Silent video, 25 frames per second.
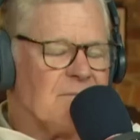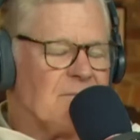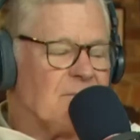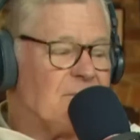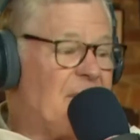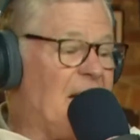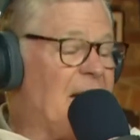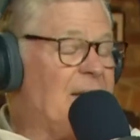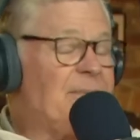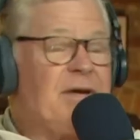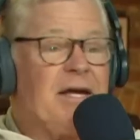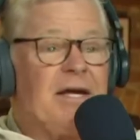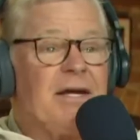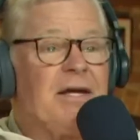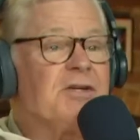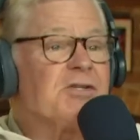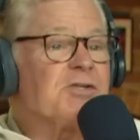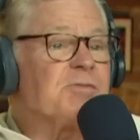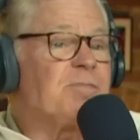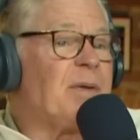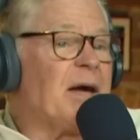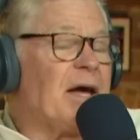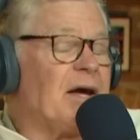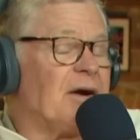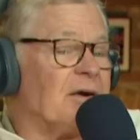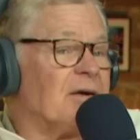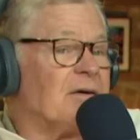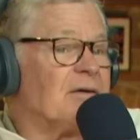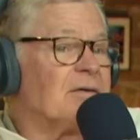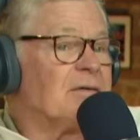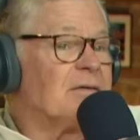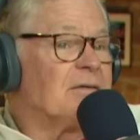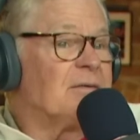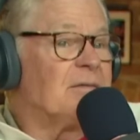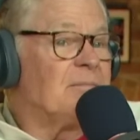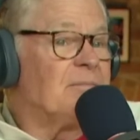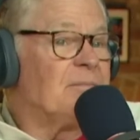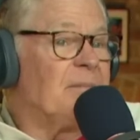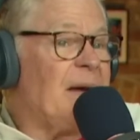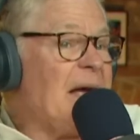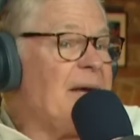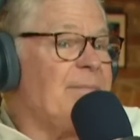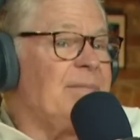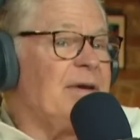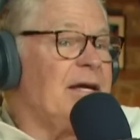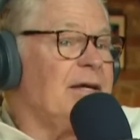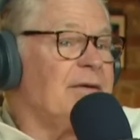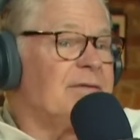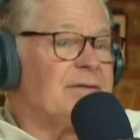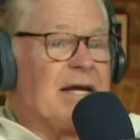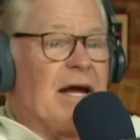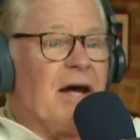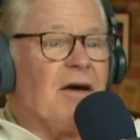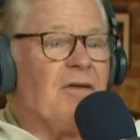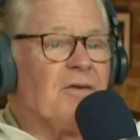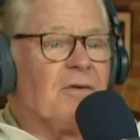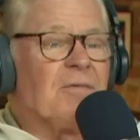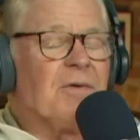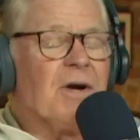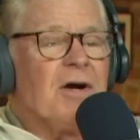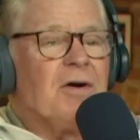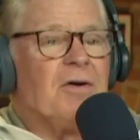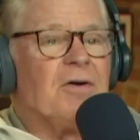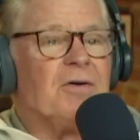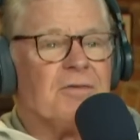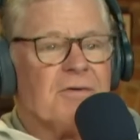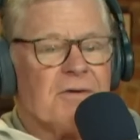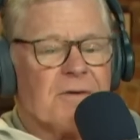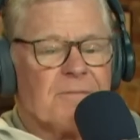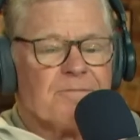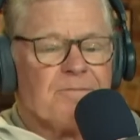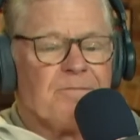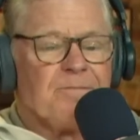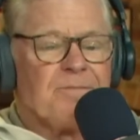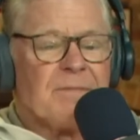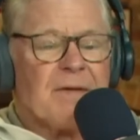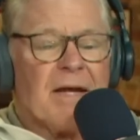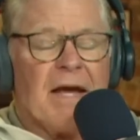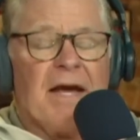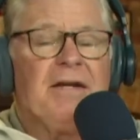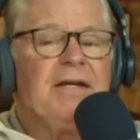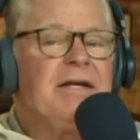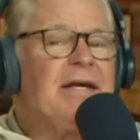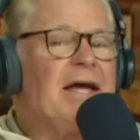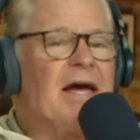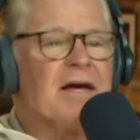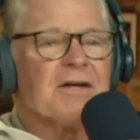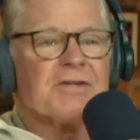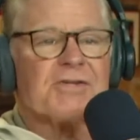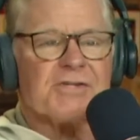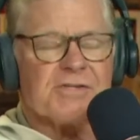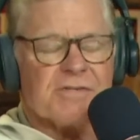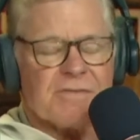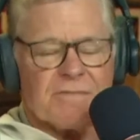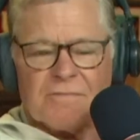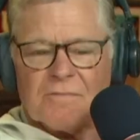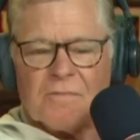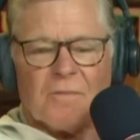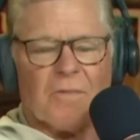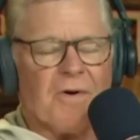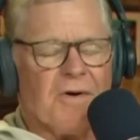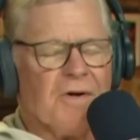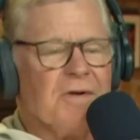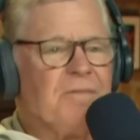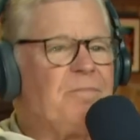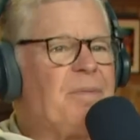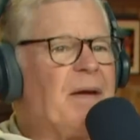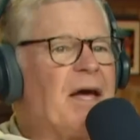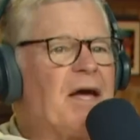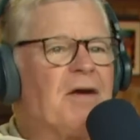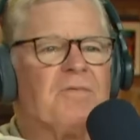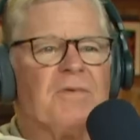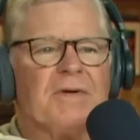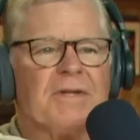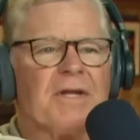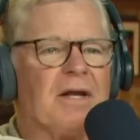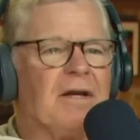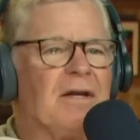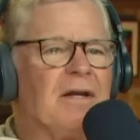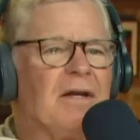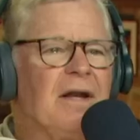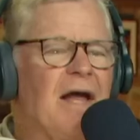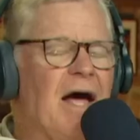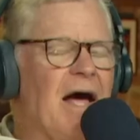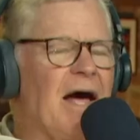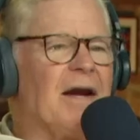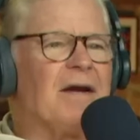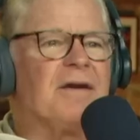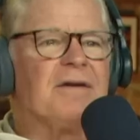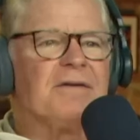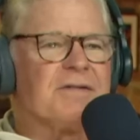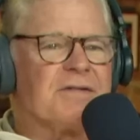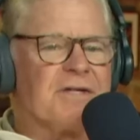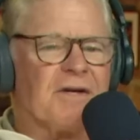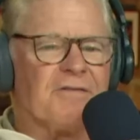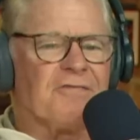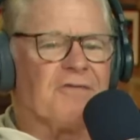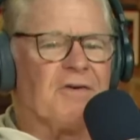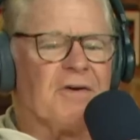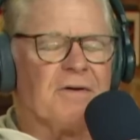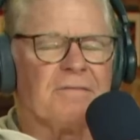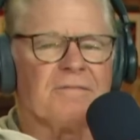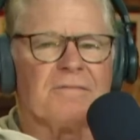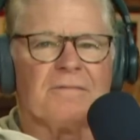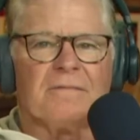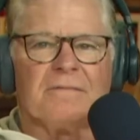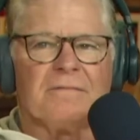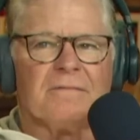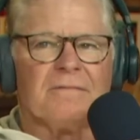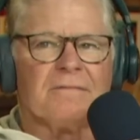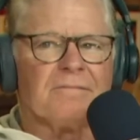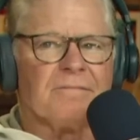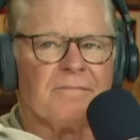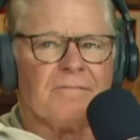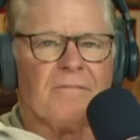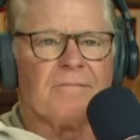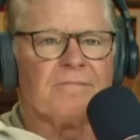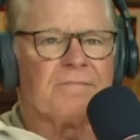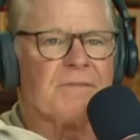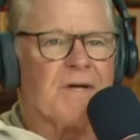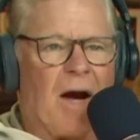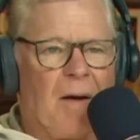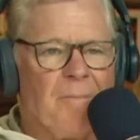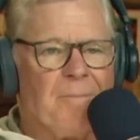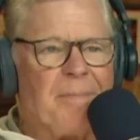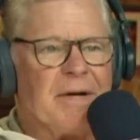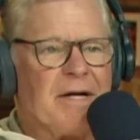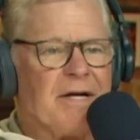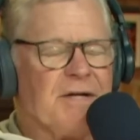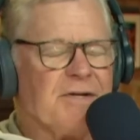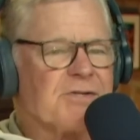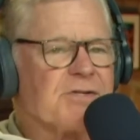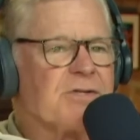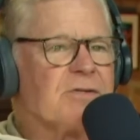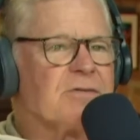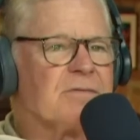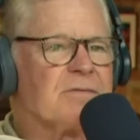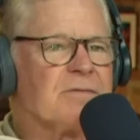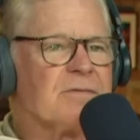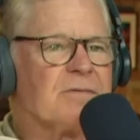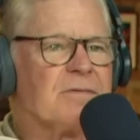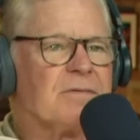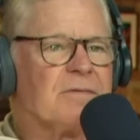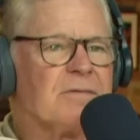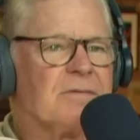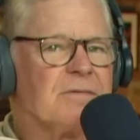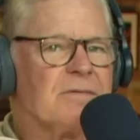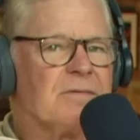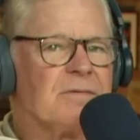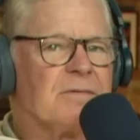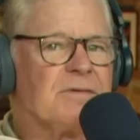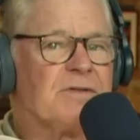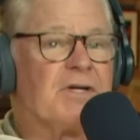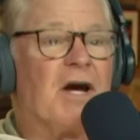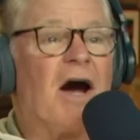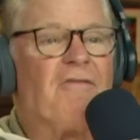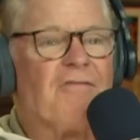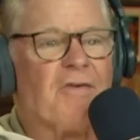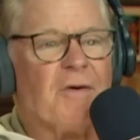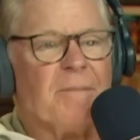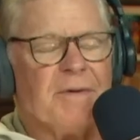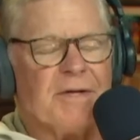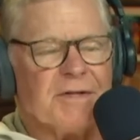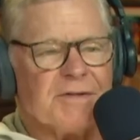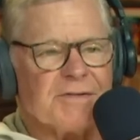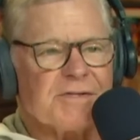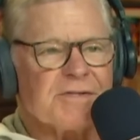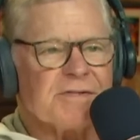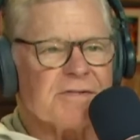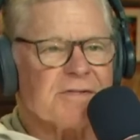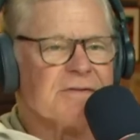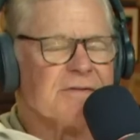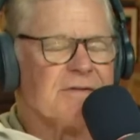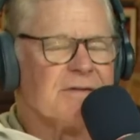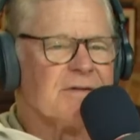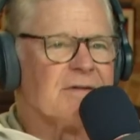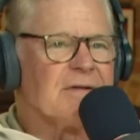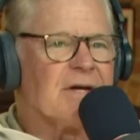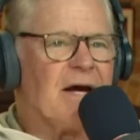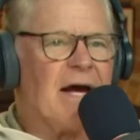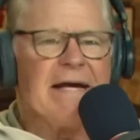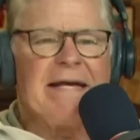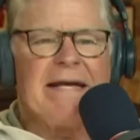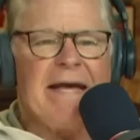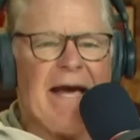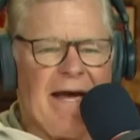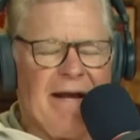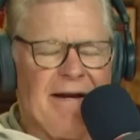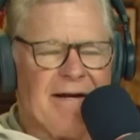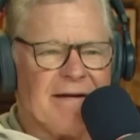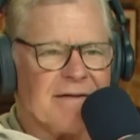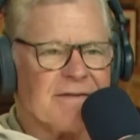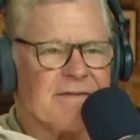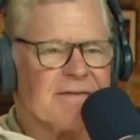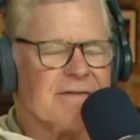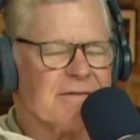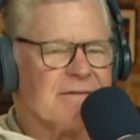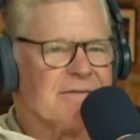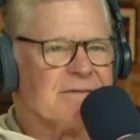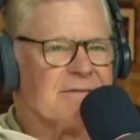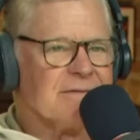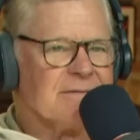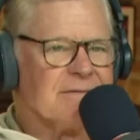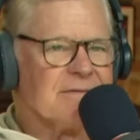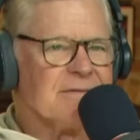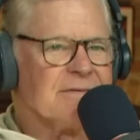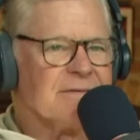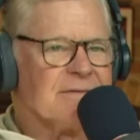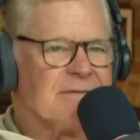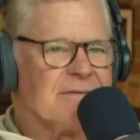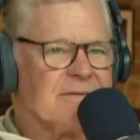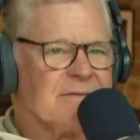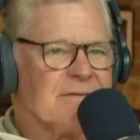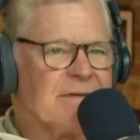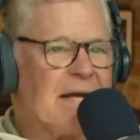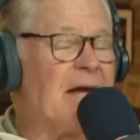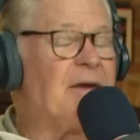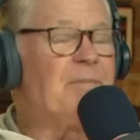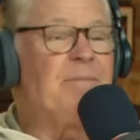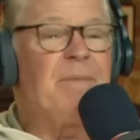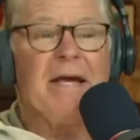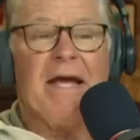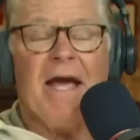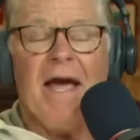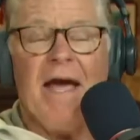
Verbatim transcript: Maybe it is better. Maybe down the road. And yes, we're in bed with a lot of different companies, governments. I get it. N B